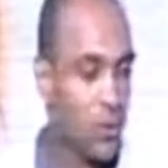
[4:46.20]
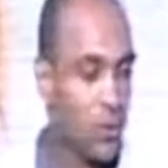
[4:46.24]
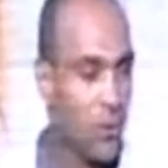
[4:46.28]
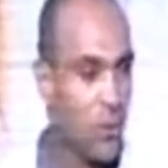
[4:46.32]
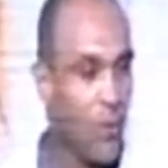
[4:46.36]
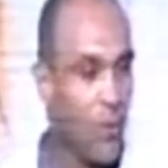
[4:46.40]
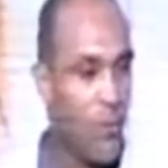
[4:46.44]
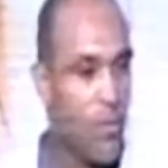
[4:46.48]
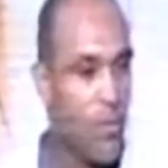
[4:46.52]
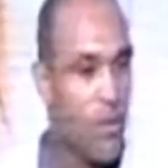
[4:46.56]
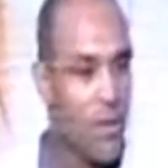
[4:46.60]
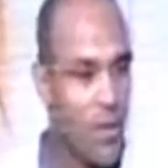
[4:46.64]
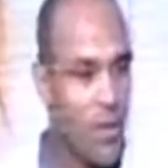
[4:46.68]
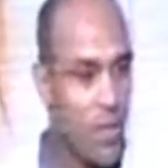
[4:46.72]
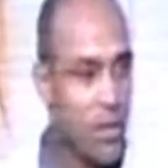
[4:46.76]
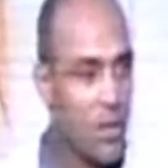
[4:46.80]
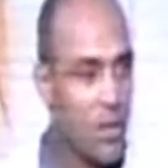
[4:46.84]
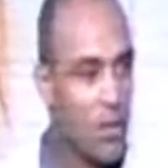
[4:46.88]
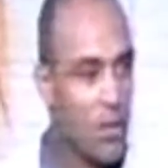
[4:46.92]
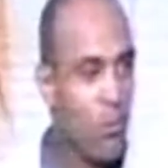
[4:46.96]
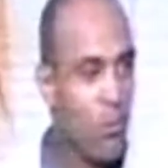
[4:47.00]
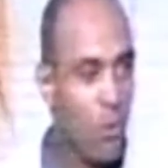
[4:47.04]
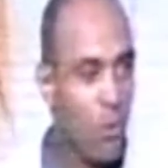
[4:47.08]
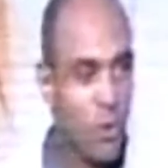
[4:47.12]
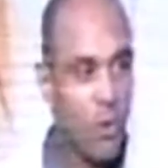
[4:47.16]

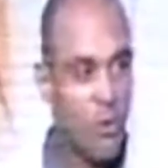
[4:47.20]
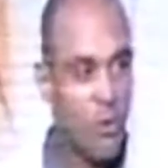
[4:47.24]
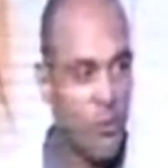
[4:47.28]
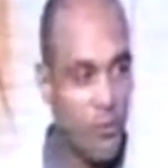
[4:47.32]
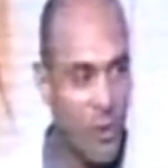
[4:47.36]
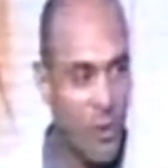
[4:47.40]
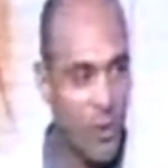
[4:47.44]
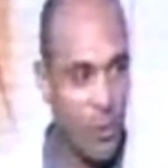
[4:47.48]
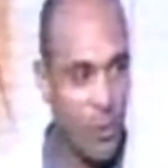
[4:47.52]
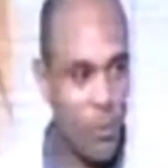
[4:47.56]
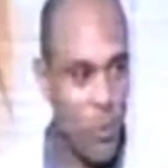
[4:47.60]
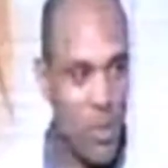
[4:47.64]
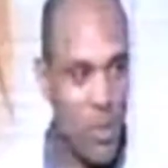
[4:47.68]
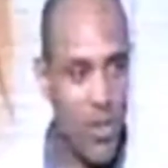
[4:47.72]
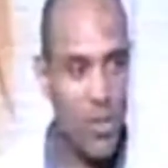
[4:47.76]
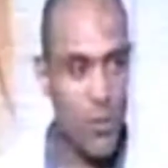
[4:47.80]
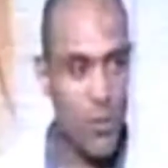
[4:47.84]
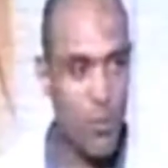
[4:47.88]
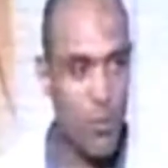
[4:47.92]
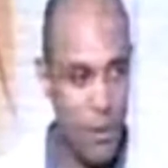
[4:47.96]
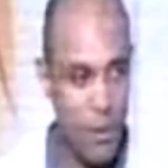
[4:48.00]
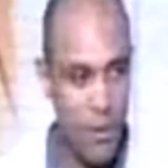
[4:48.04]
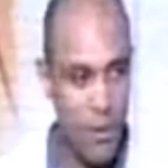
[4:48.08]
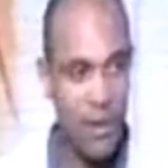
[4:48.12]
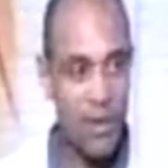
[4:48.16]
So most of these queens
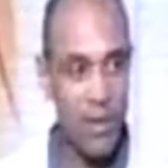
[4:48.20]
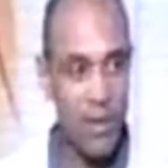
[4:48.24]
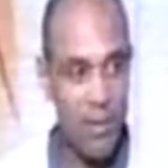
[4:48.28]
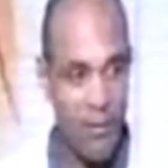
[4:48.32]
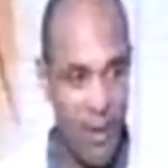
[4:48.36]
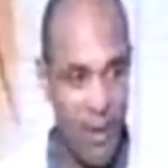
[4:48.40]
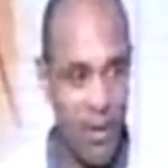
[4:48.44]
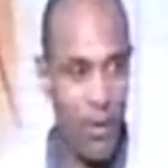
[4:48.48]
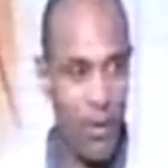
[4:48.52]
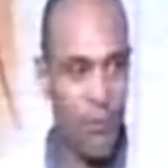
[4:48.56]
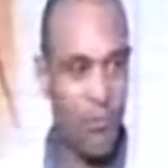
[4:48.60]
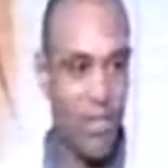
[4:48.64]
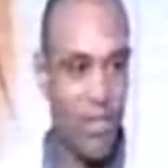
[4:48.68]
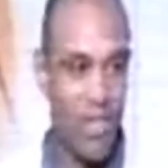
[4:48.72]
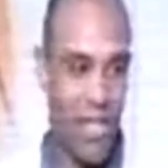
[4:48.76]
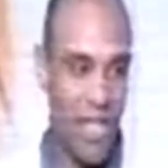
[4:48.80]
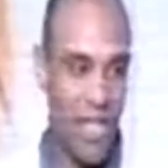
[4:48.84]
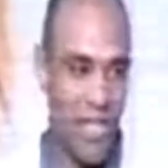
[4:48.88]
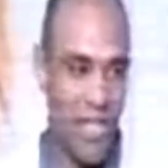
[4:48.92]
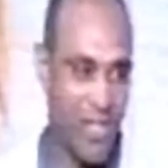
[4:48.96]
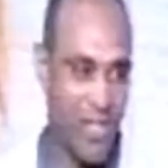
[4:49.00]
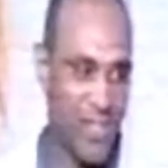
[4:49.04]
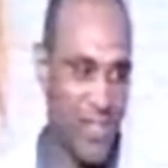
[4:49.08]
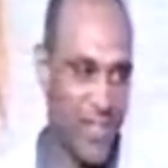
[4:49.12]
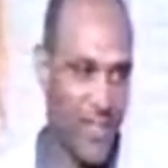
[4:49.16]
buried in the Valley of the
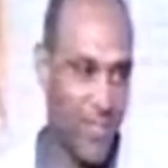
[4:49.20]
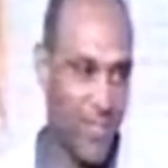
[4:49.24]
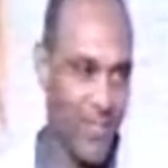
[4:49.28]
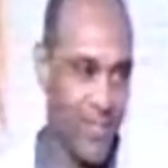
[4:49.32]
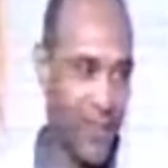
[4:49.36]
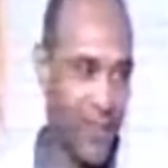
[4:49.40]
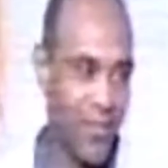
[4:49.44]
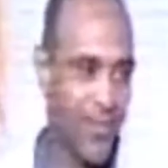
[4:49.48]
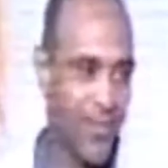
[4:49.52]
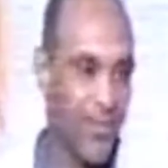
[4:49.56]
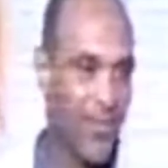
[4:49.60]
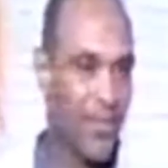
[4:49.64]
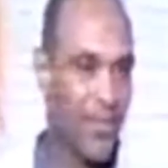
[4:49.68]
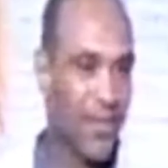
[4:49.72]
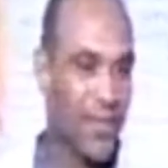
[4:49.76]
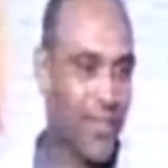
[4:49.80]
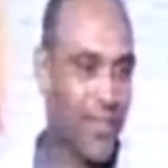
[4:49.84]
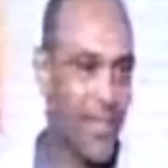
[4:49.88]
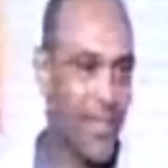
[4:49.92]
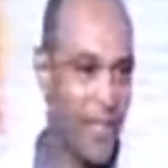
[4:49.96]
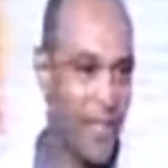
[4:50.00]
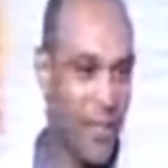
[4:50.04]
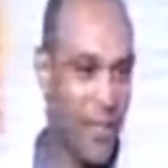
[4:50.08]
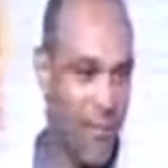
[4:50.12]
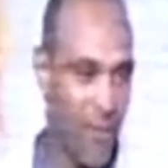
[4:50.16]
Kings, not
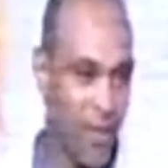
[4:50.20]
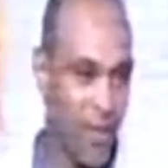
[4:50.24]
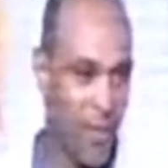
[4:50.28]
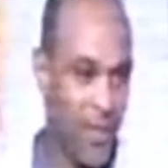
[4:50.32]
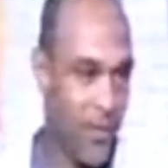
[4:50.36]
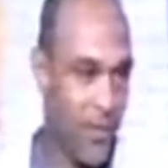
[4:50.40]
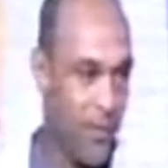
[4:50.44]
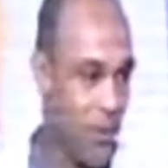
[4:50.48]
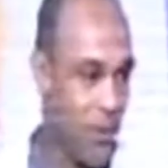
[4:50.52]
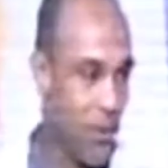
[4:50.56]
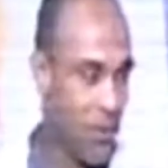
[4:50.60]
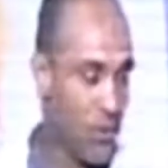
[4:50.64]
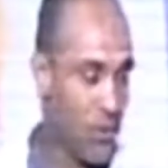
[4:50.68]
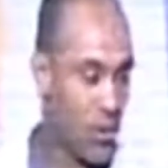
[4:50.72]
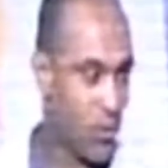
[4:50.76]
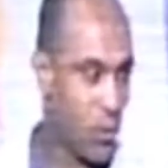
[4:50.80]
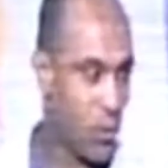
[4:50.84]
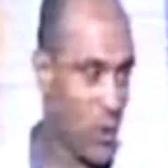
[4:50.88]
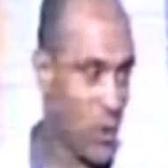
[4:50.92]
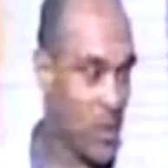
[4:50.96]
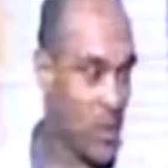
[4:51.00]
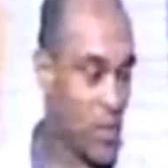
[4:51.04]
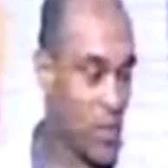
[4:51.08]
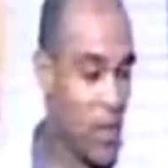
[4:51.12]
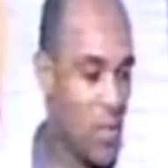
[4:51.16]
in the Valley of the
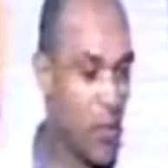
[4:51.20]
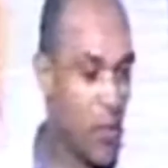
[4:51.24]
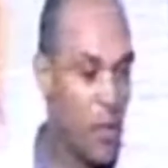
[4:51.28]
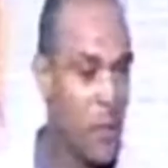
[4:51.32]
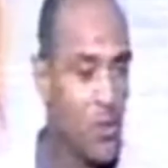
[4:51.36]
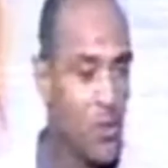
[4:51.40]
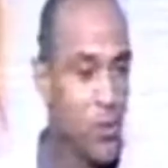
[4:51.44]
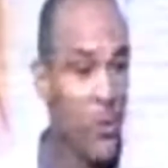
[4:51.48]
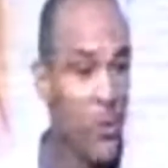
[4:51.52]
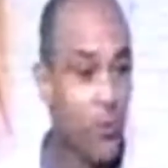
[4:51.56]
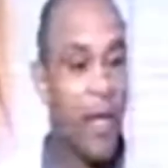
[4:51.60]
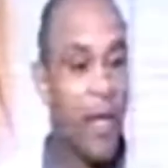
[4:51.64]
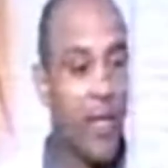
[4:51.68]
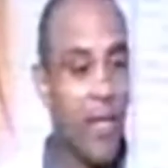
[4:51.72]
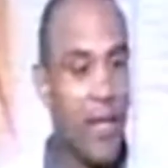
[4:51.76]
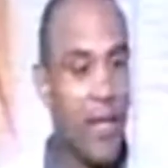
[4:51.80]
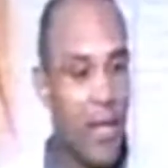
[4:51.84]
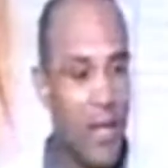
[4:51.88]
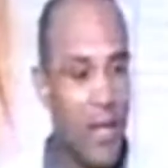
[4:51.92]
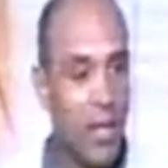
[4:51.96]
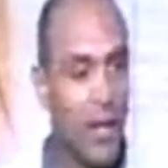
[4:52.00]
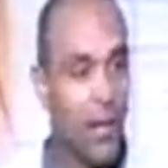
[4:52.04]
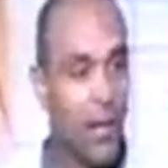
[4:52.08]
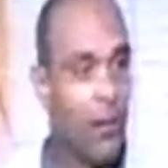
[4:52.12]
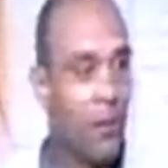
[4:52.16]
Queens. So, and
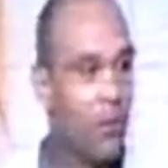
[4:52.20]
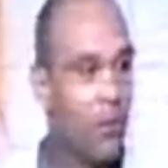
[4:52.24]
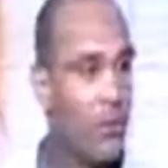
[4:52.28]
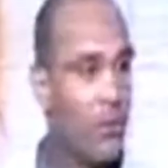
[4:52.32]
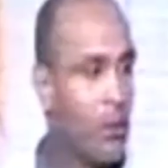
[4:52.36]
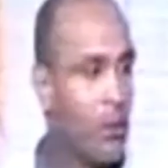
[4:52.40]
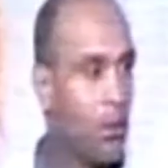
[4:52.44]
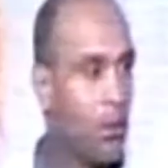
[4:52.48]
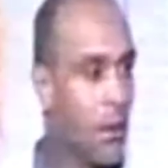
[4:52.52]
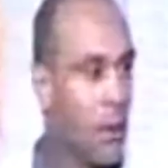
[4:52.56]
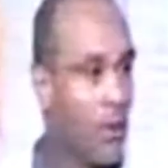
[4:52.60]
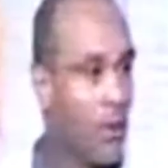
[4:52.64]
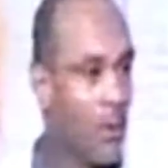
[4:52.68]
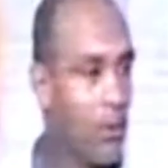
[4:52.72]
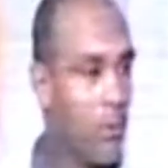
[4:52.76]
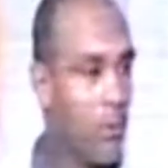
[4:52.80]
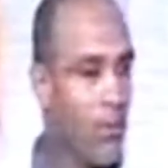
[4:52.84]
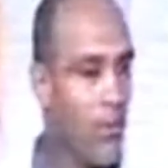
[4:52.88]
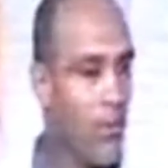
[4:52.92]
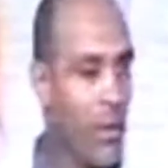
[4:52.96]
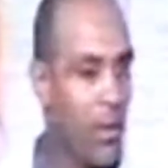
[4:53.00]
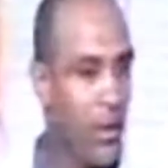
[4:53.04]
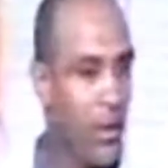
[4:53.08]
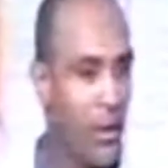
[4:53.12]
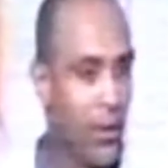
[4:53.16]
then
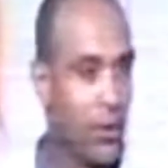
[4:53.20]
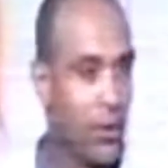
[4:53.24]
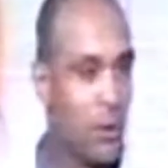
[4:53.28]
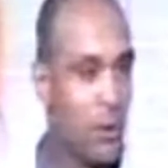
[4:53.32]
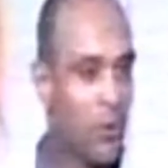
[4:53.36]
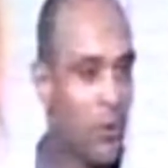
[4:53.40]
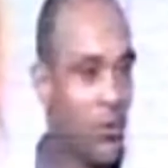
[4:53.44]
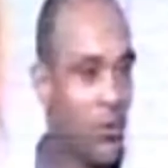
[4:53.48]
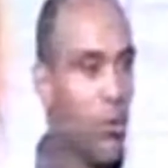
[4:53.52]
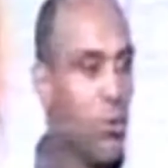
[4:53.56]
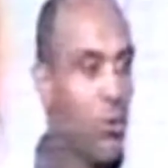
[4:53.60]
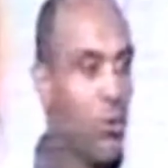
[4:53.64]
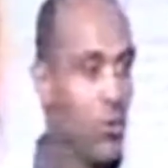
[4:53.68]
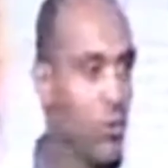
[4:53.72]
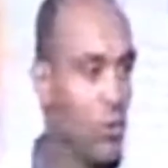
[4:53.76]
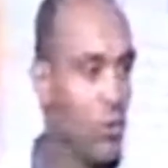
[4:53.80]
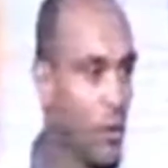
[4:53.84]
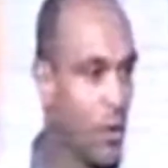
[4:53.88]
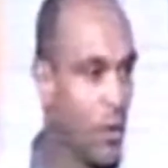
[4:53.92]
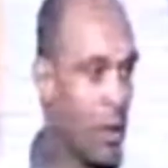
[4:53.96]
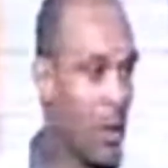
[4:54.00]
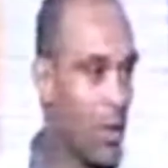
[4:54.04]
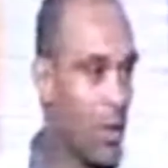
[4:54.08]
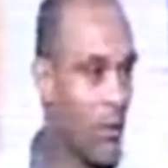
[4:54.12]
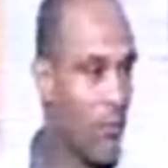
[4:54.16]
the last
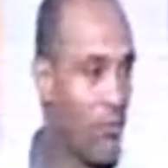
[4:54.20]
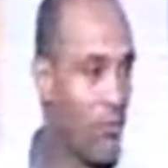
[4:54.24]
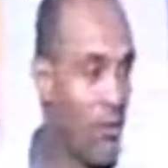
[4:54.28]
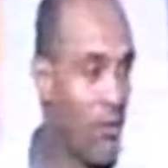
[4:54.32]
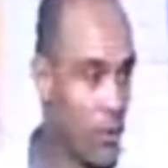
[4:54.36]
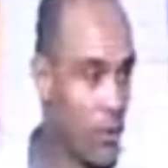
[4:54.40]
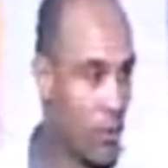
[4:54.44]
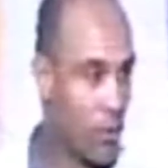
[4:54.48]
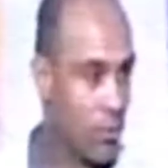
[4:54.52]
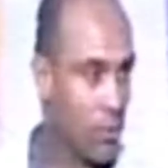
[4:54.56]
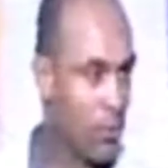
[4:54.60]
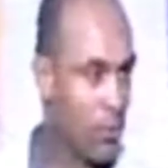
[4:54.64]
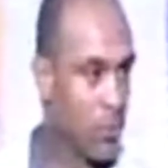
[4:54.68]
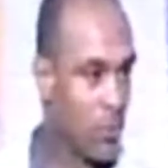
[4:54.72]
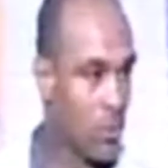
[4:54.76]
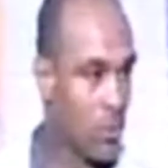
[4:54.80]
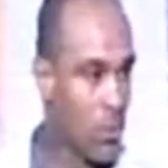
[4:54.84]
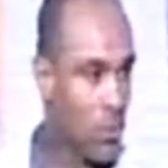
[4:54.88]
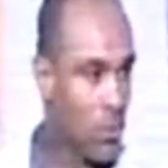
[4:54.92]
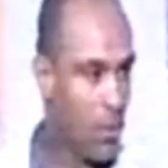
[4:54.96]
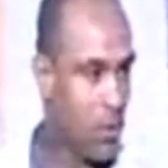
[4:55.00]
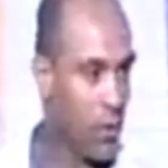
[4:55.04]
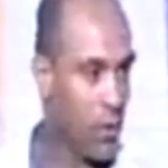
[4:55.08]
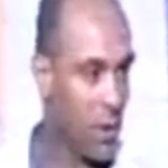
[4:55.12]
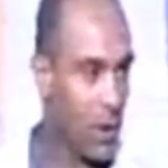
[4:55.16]
known pharaoh
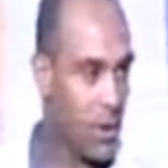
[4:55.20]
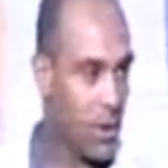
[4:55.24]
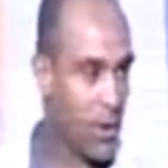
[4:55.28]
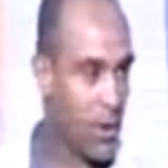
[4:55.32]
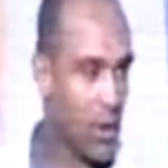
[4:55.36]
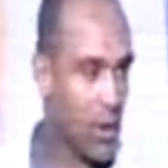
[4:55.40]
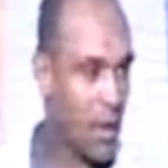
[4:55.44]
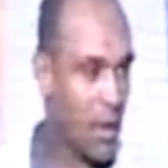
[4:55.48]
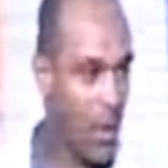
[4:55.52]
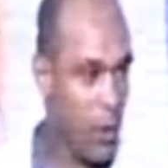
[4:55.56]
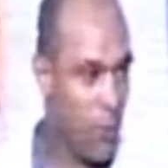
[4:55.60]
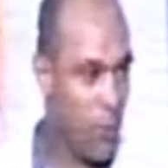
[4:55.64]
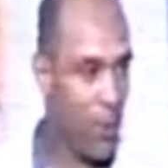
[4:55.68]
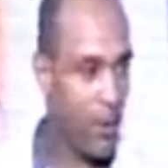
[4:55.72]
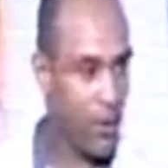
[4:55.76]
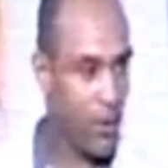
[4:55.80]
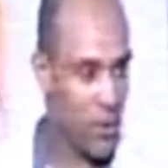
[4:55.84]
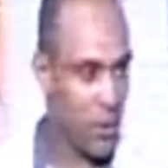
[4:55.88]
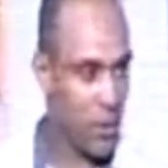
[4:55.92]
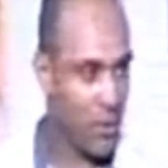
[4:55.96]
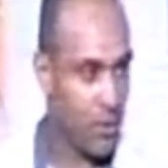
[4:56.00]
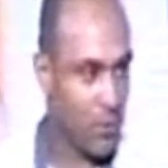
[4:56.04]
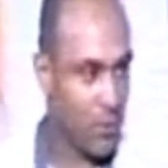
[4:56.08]
ruled is Cleopatra.